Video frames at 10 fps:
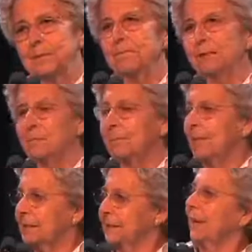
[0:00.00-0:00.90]
look out
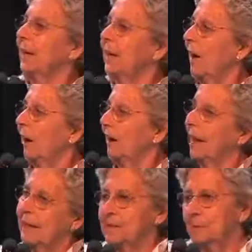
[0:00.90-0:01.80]
and I see people
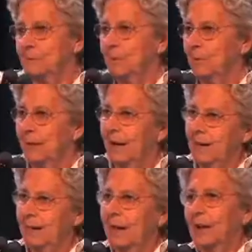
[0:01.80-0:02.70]
that I know and I
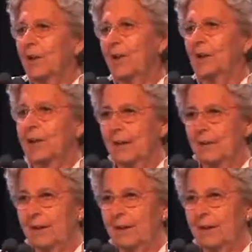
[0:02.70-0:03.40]
feel like I'm at a